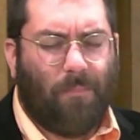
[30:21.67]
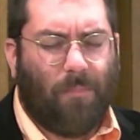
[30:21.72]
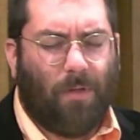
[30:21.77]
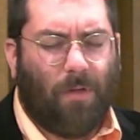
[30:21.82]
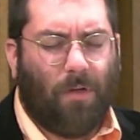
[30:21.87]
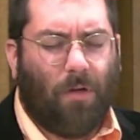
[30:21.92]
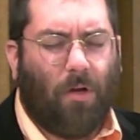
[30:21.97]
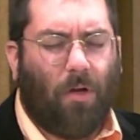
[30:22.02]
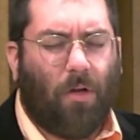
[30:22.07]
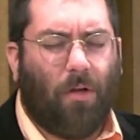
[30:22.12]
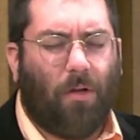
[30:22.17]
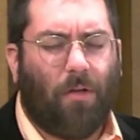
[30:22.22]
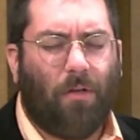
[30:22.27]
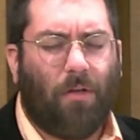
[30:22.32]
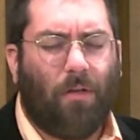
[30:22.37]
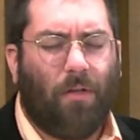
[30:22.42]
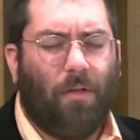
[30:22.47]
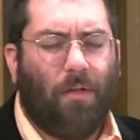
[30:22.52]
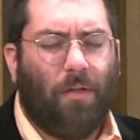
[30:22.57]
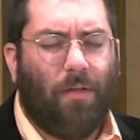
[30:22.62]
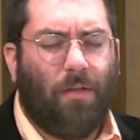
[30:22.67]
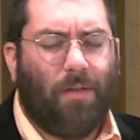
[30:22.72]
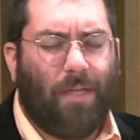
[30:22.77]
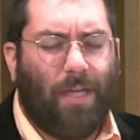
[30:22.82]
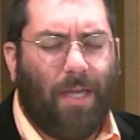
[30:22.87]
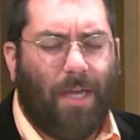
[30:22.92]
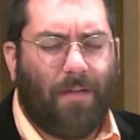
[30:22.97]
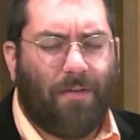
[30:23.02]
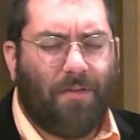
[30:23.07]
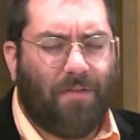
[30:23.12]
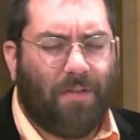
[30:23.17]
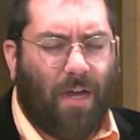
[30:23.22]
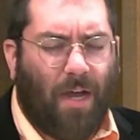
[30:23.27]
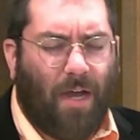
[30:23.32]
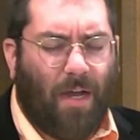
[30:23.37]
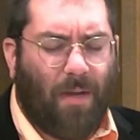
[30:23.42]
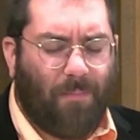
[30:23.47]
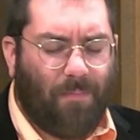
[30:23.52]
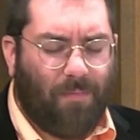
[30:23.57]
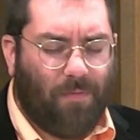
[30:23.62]
on the end
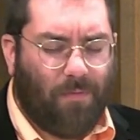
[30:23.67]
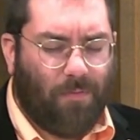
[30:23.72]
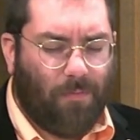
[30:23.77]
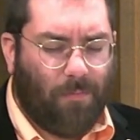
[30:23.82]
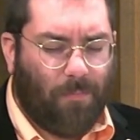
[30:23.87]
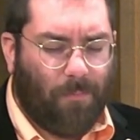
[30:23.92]
times.